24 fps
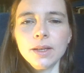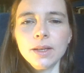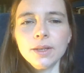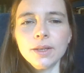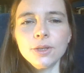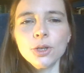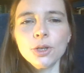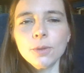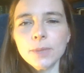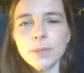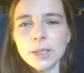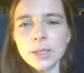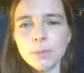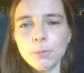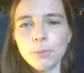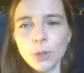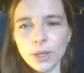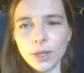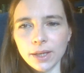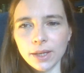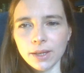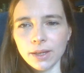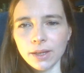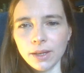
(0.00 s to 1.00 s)
Thomas
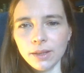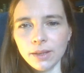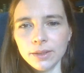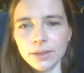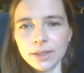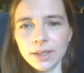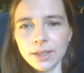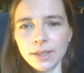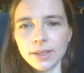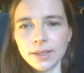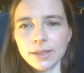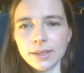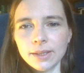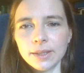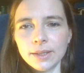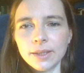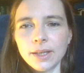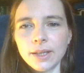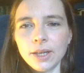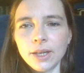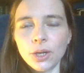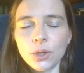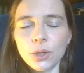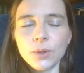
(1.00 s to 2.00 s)
Bullocker,
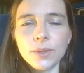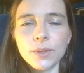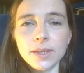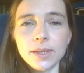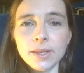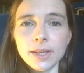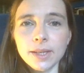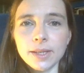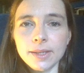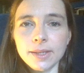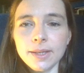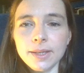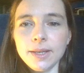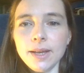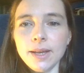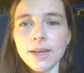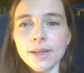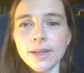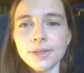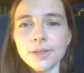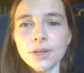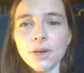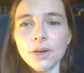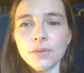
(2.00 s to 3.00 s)
a good 60
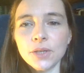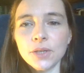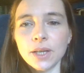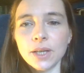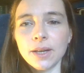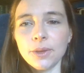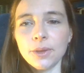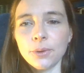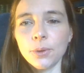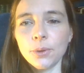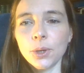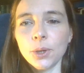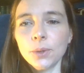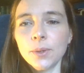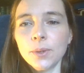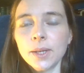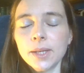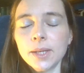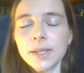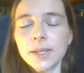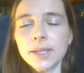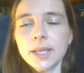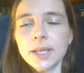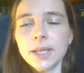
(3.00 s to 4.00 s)
years after Clitheroe,
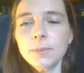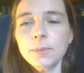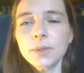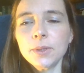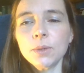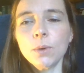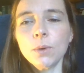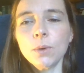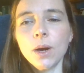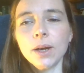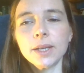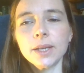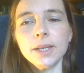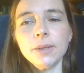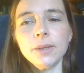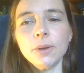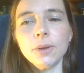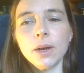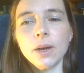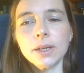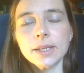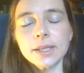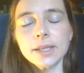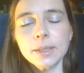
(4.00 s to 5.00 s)
seems to argue
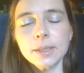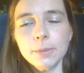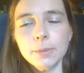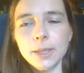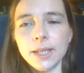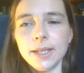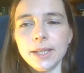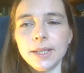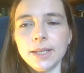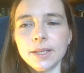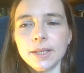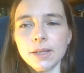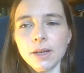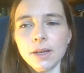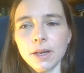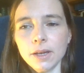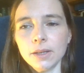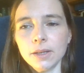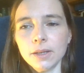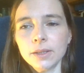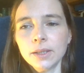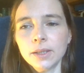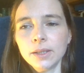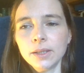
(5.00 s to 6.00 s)
similarly to
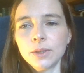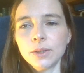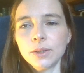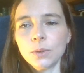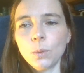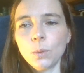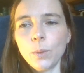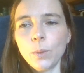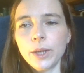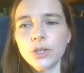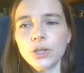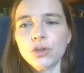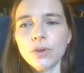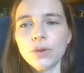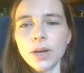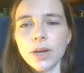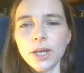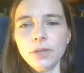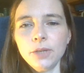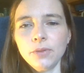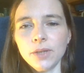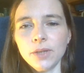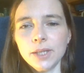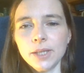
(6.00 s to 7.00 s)
her when
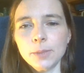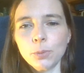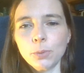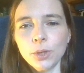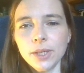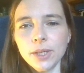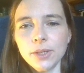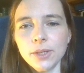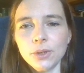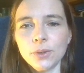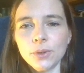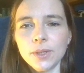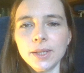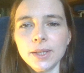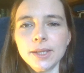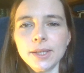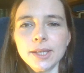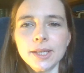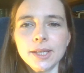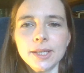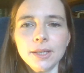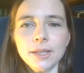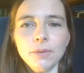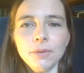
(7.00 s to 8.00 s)
tried for his priesthood in
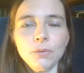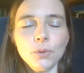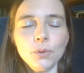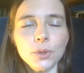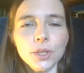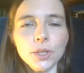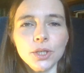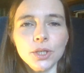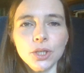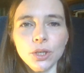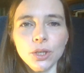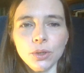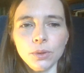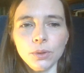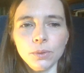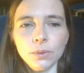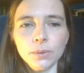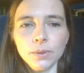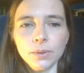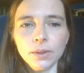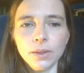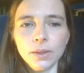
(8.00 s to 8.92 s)
1642.